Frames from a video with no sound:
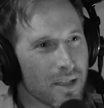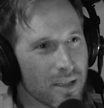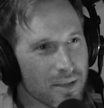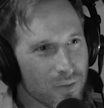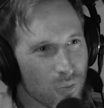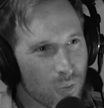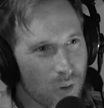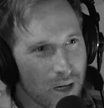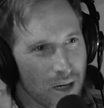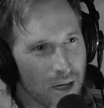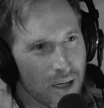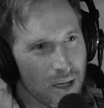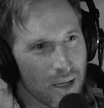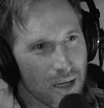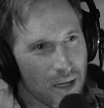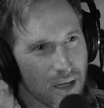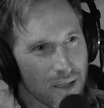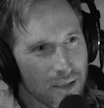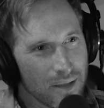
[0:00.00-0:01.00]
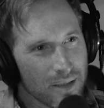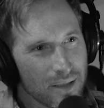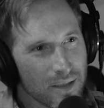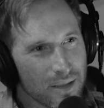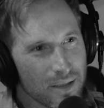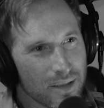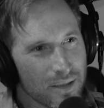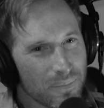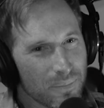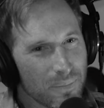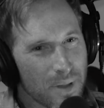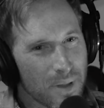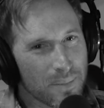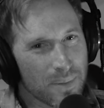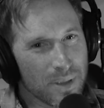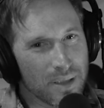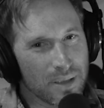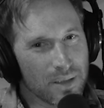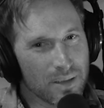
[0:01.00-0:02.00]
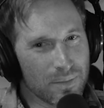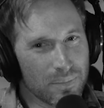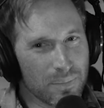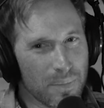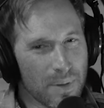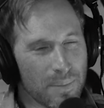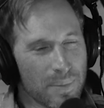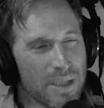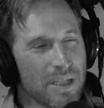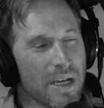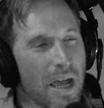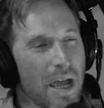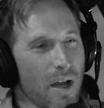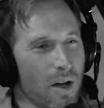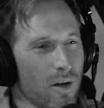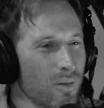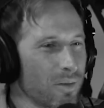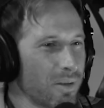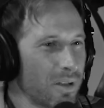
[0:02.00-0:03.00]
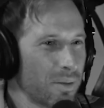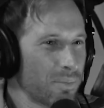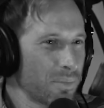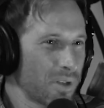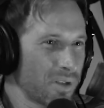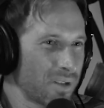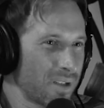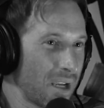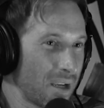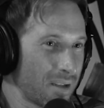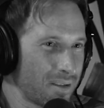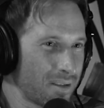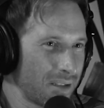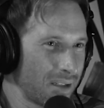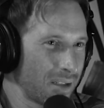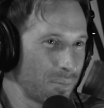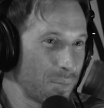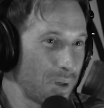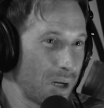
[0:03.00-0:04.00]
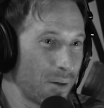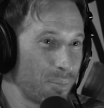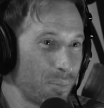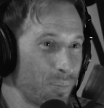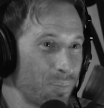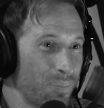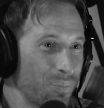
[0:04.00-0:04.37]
that's why I think maybe now, I'm just guessing, I'm not,